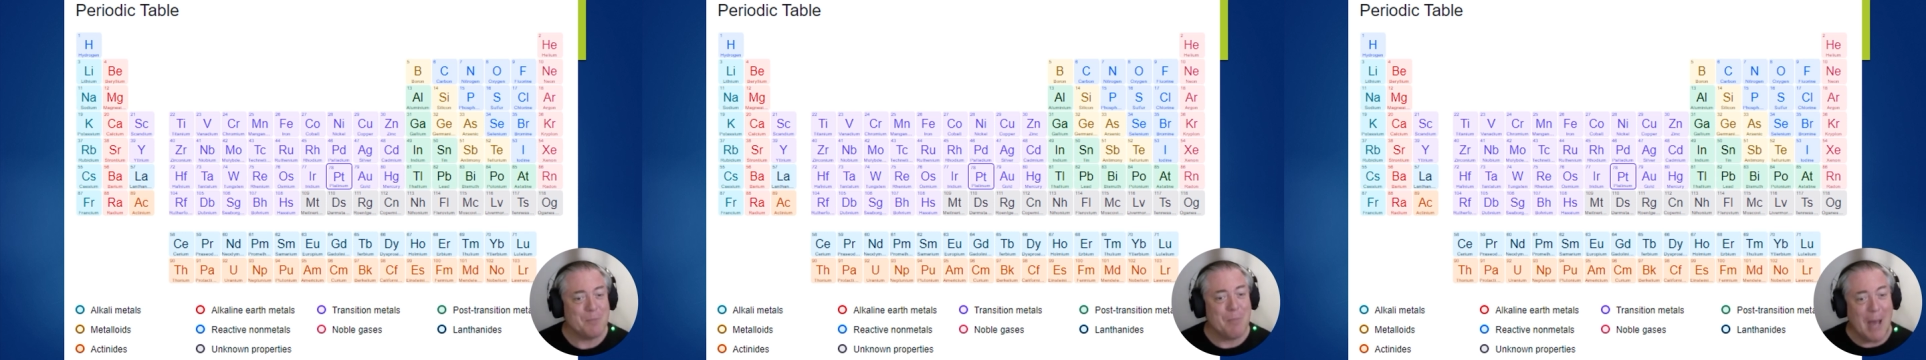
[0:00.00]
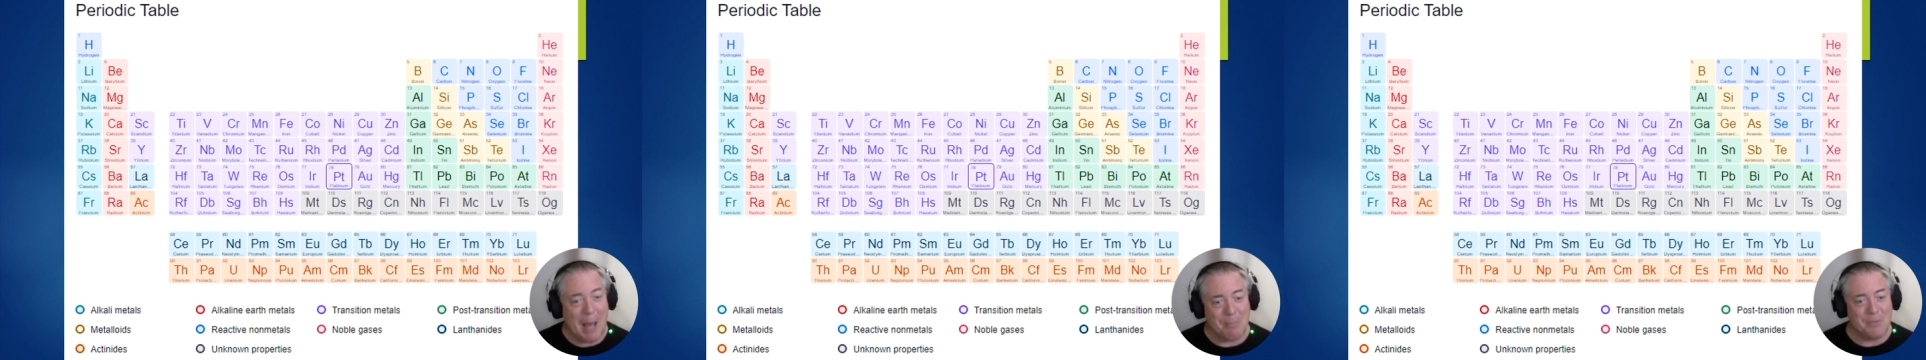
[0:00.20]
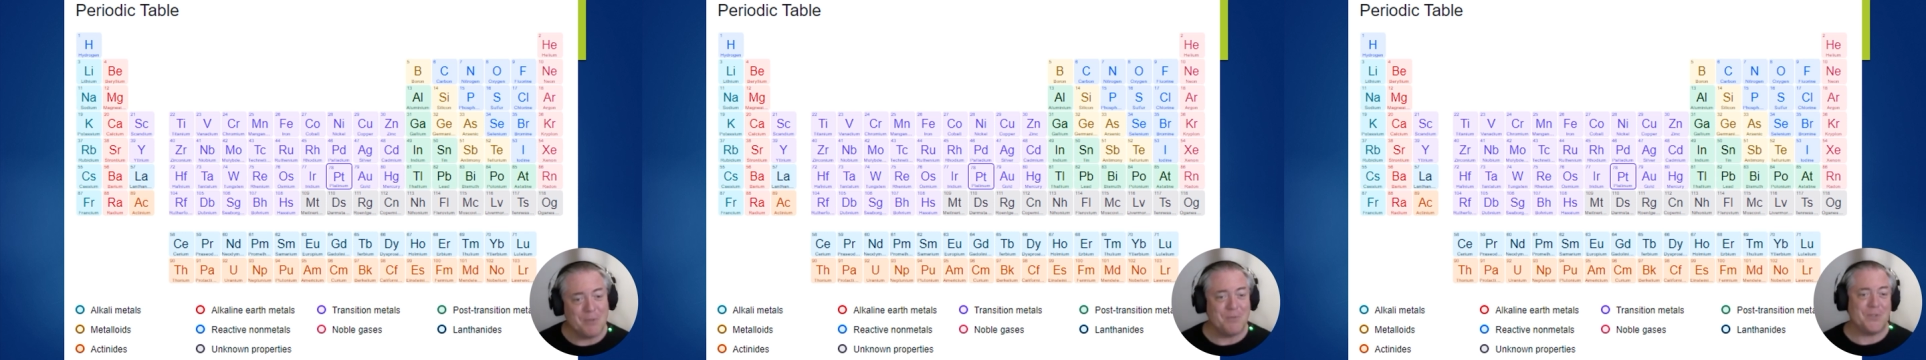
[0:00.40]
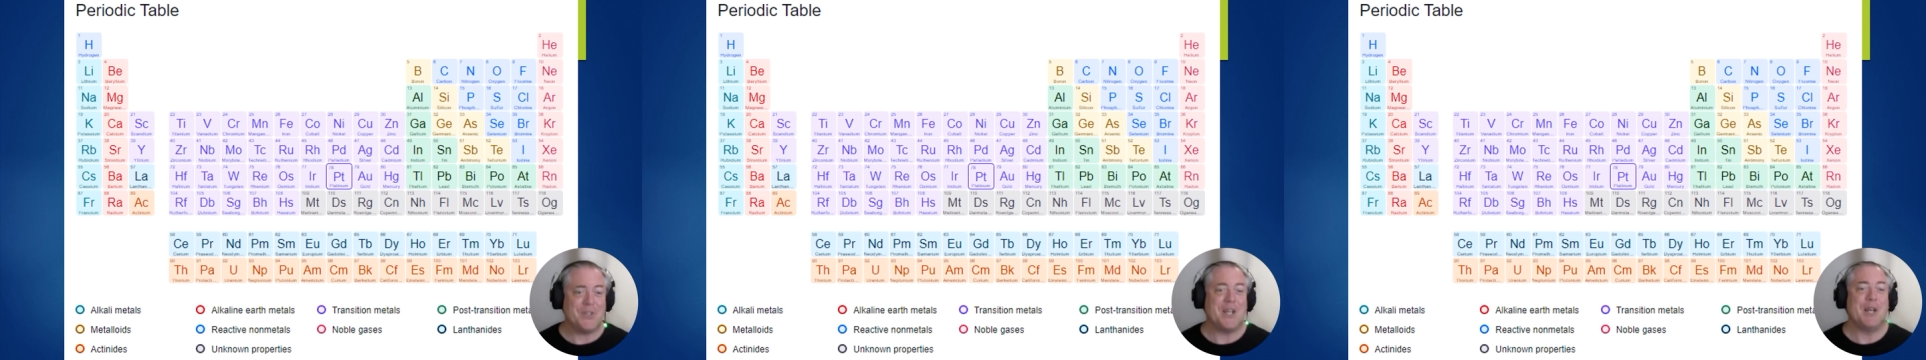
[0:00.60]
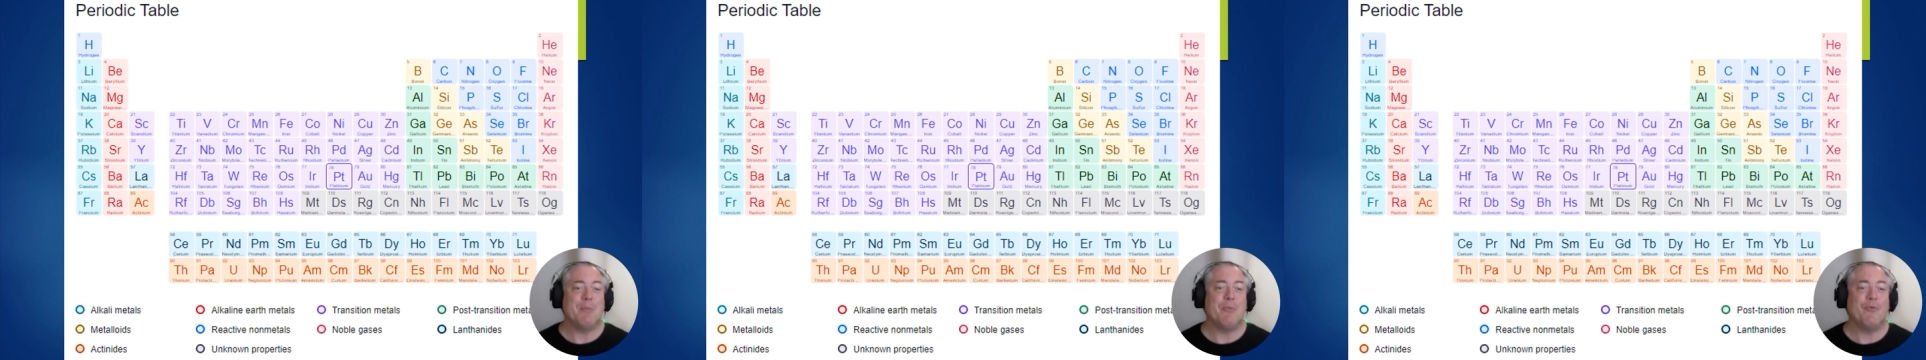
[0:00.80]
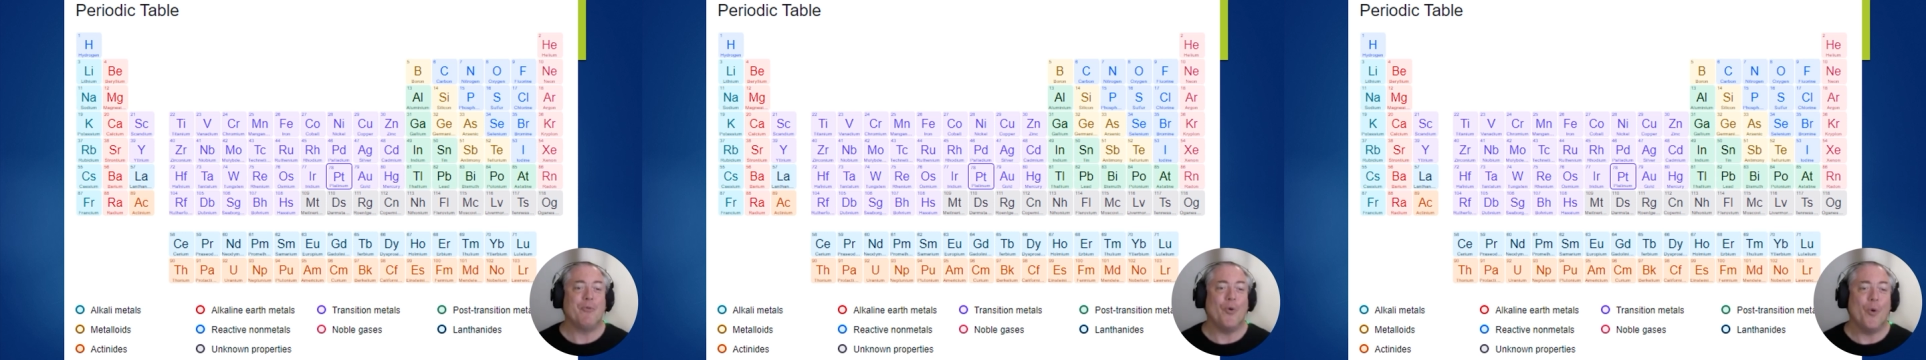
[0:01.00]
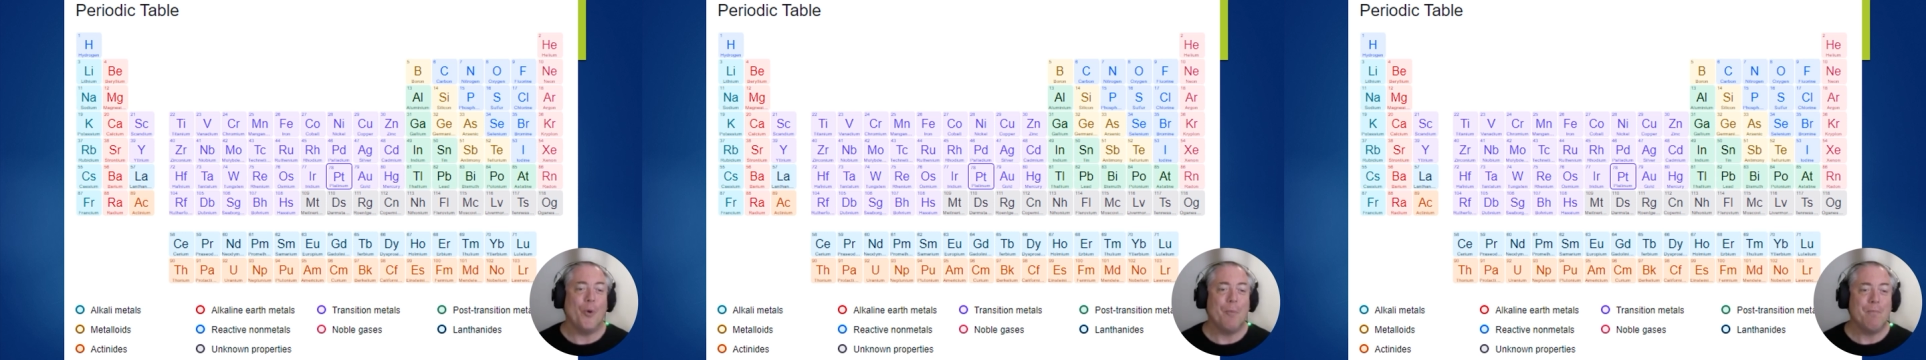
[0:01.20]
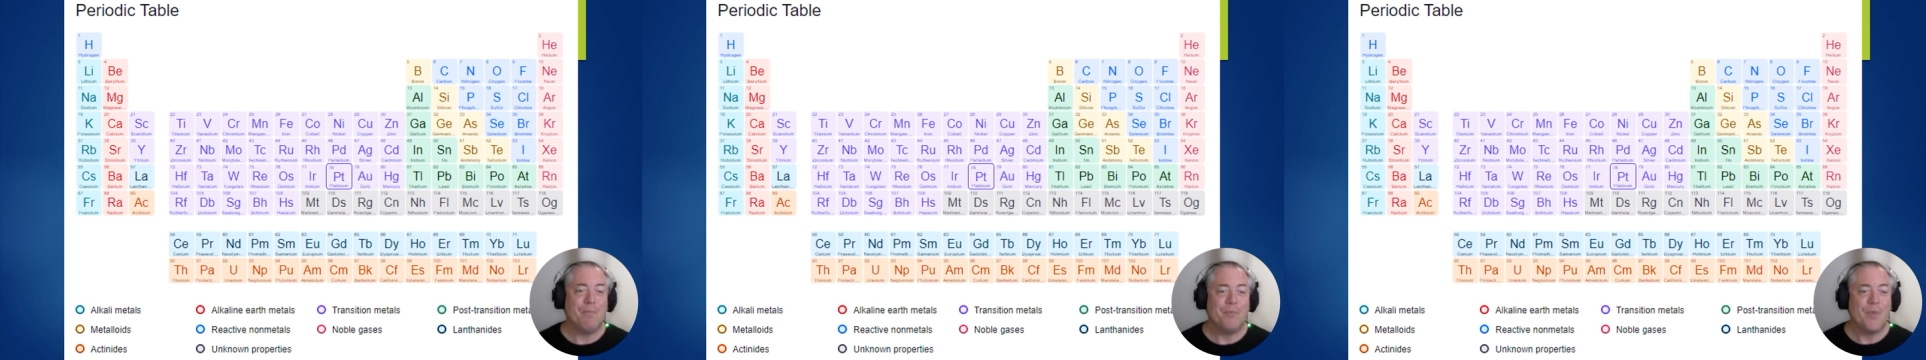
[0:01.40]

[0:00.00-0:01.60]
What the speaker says: Perhaps you've seen it before.